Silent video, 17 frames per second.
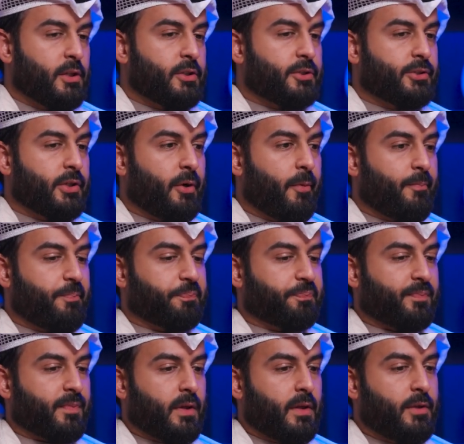So
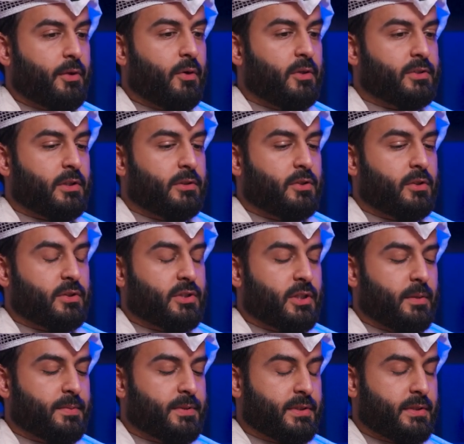those
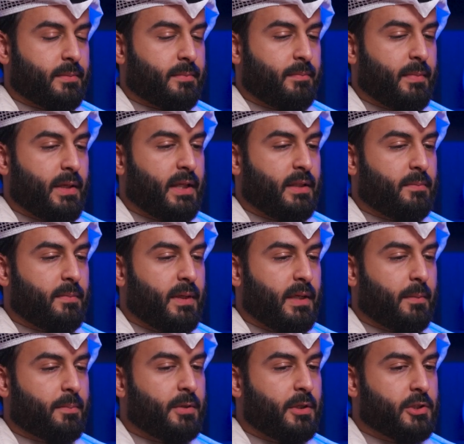internships made
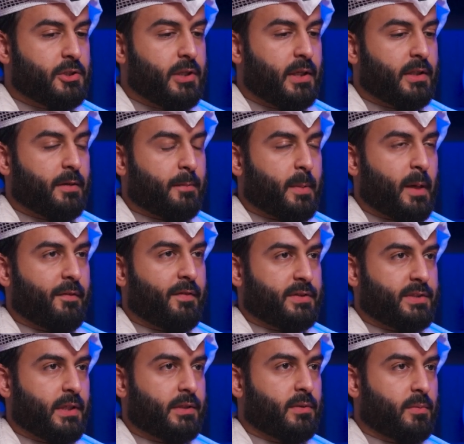me appreciate the
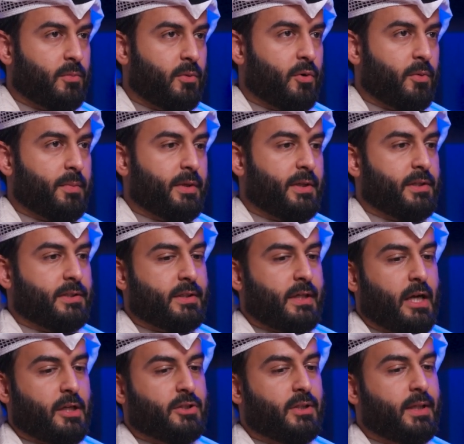private sector more because
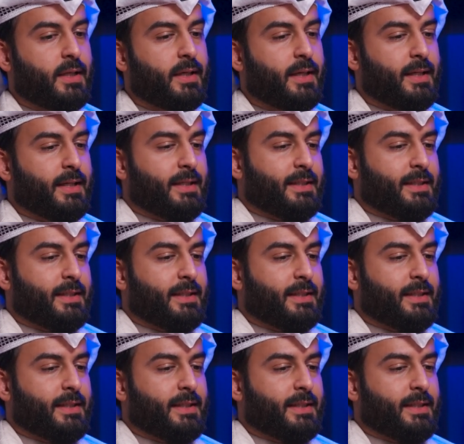it actually